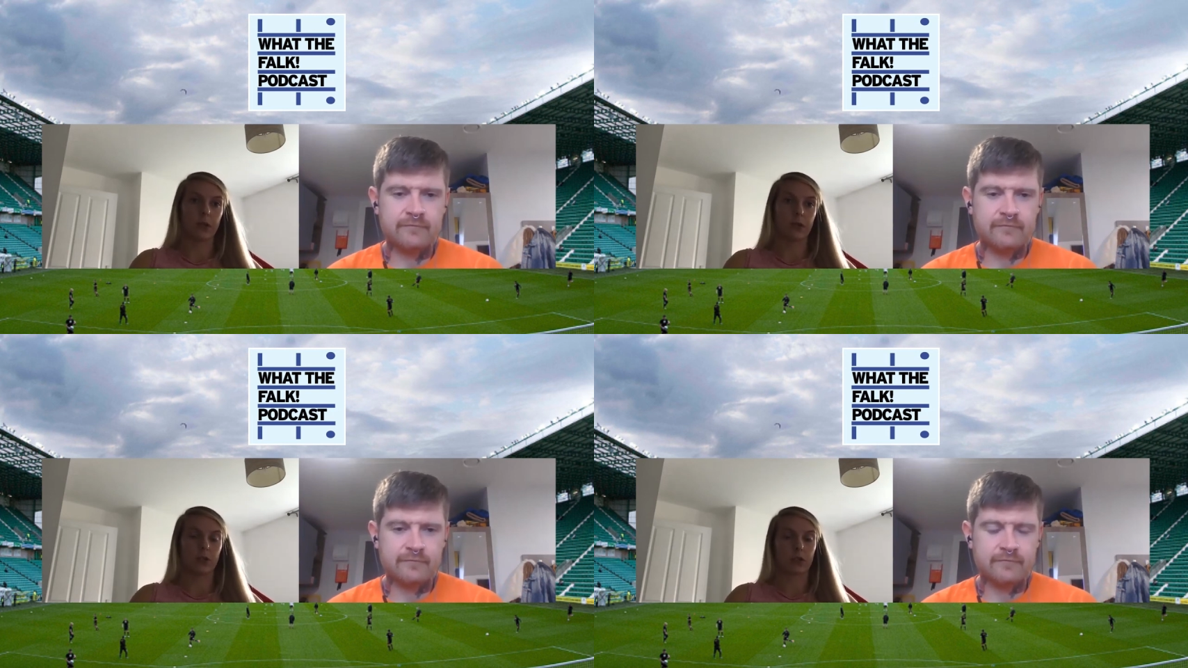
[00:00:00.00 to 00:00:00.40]

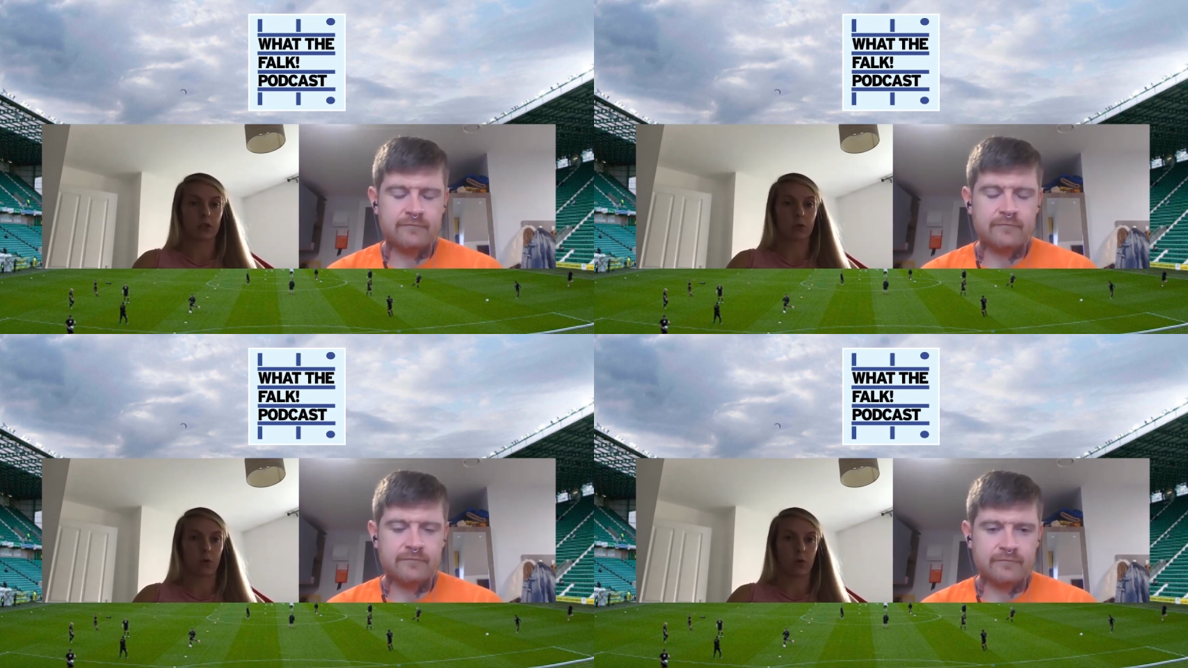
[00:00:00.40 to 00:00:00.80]
Speaker 1: players in the
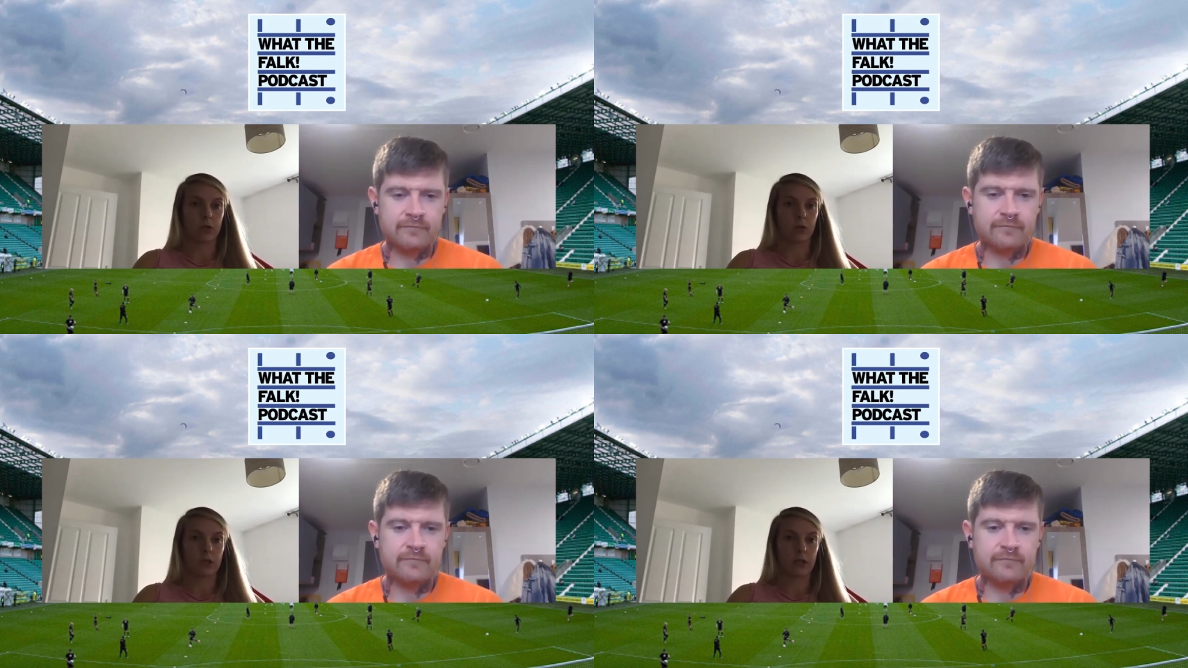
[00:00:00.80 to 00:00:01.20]
squad,
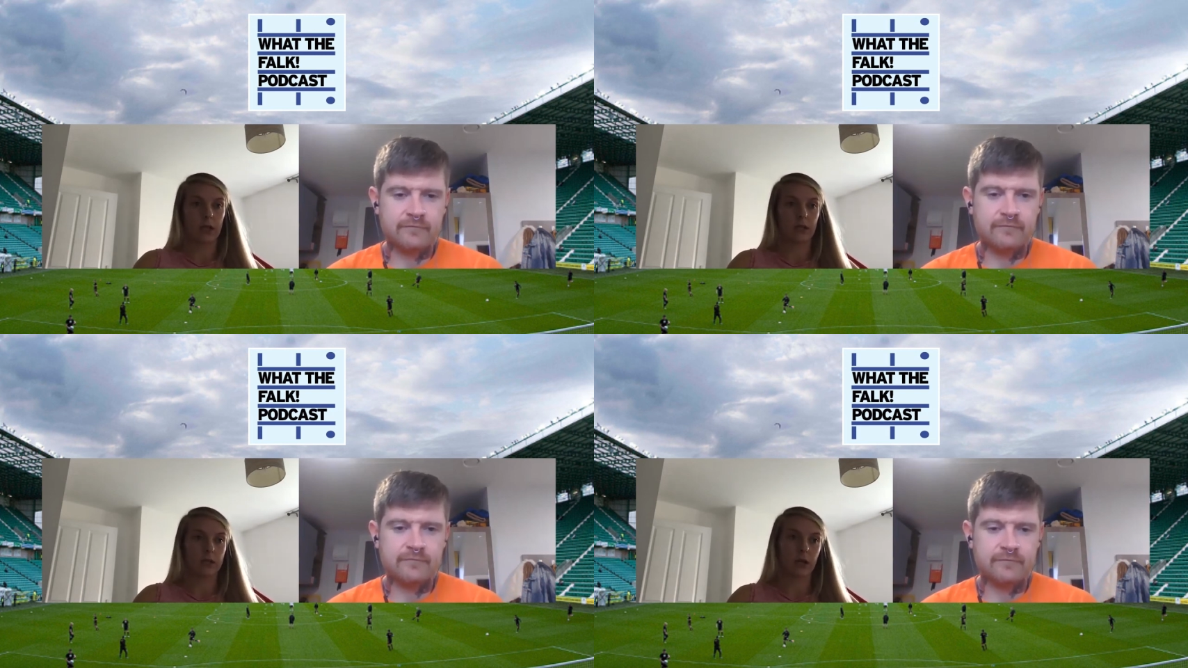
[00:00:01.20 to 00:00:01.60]
and he's
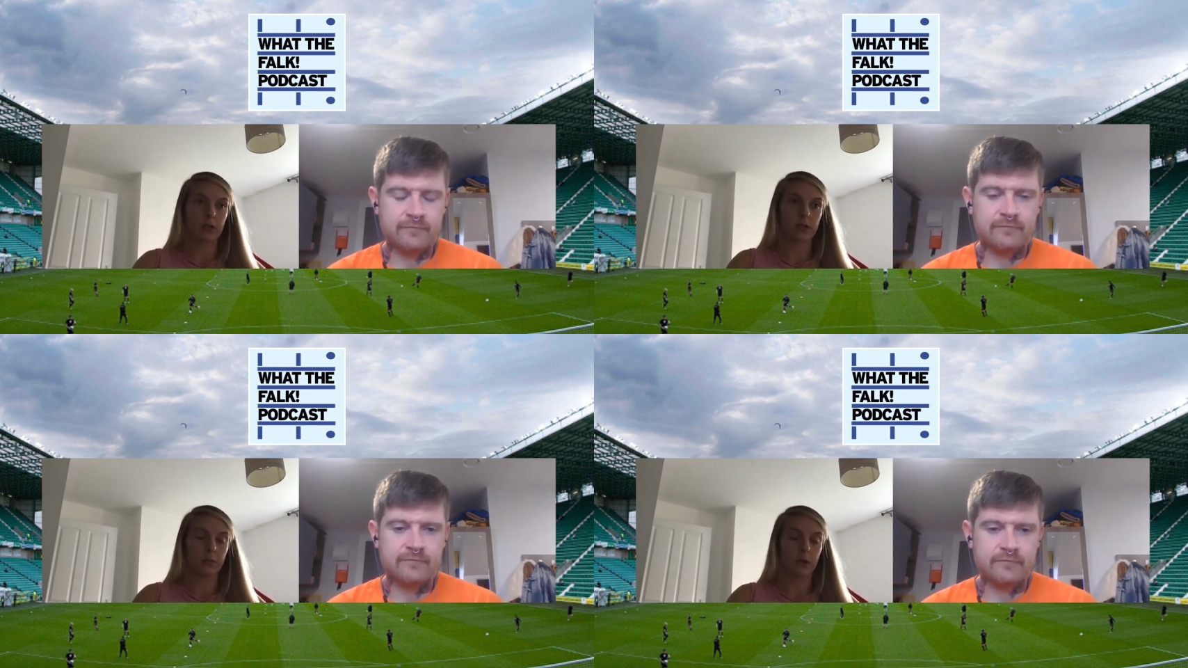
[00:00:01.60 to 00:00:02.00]
kind of turned
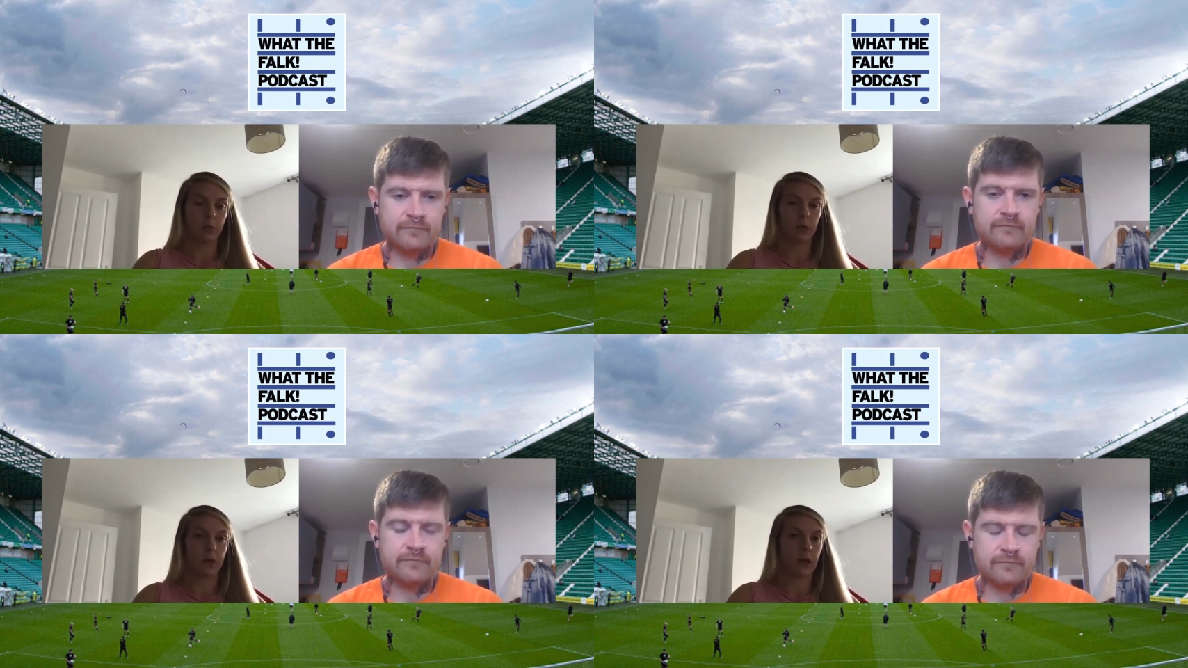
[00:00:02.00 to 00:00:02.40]
to me a
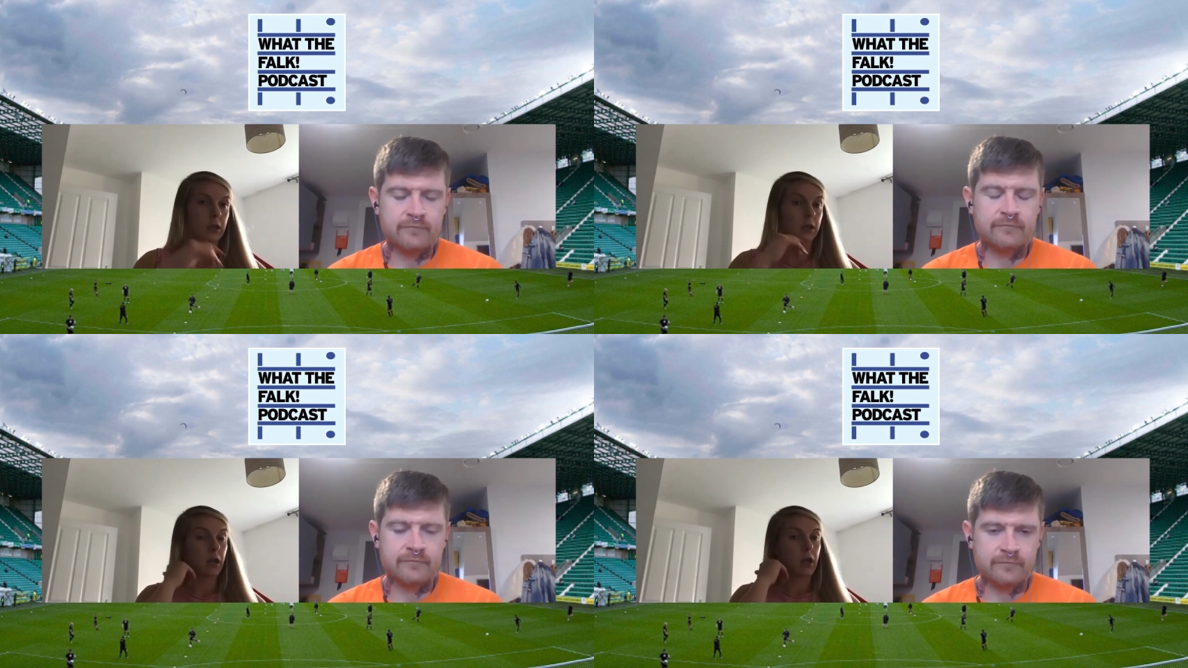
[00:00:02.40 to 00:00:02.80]
wee bit and